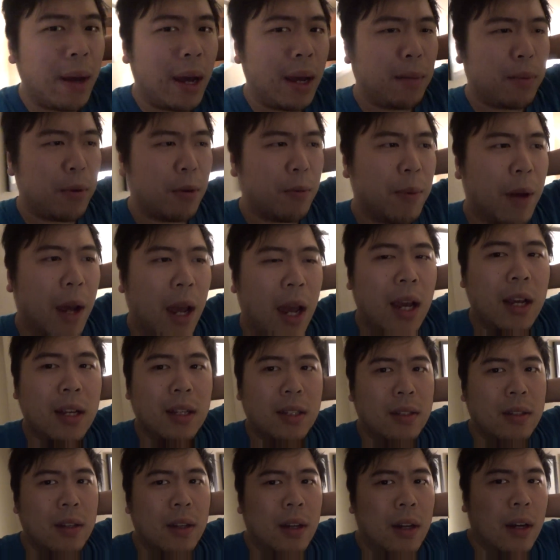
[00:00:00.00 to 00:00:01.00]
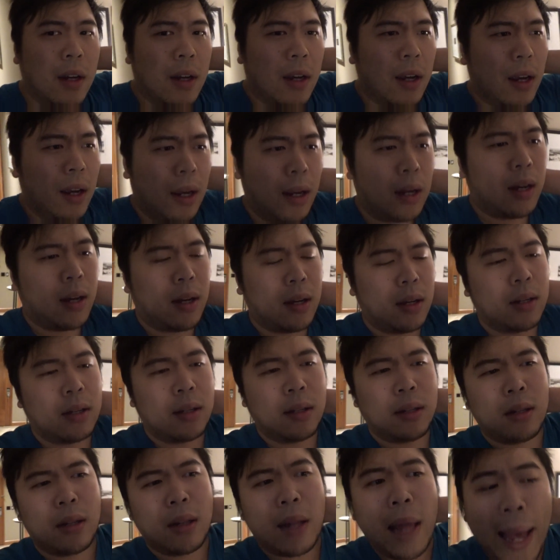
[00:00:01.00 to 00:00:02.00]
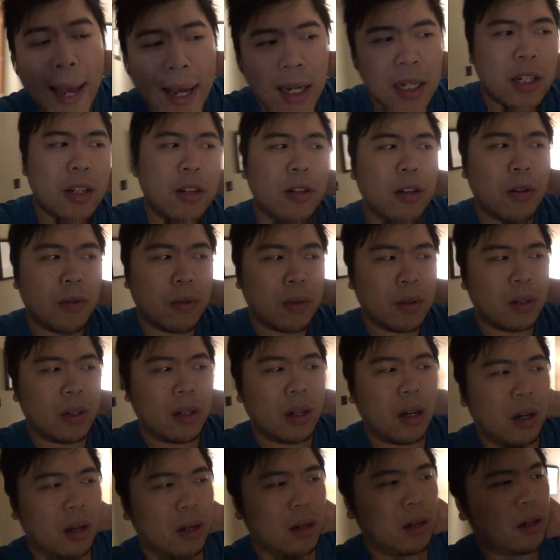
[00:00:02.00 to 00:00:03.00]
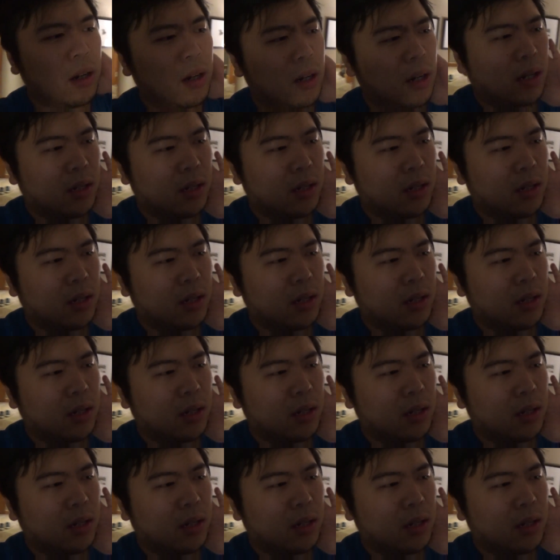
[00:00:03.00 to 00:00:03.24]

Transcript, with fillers: map per PAX, and last year there was none.